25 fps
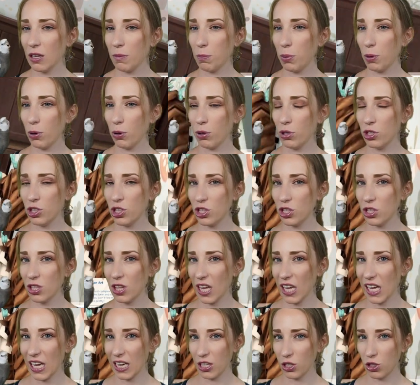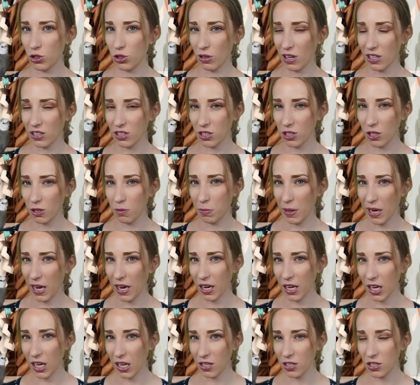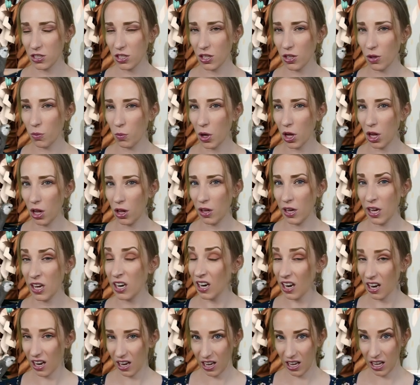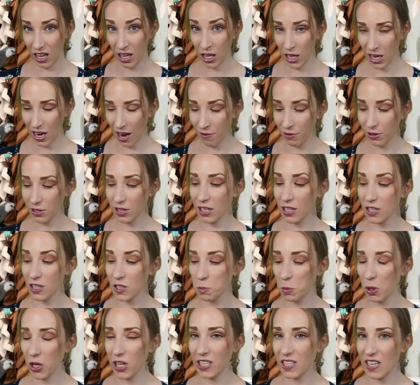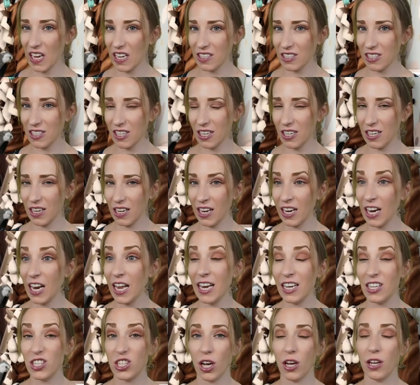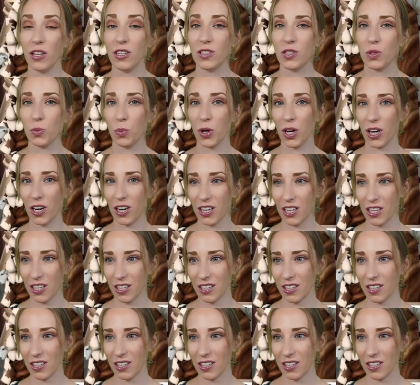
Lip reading: push that dresser back into the wall, and everything is play tested and it does work.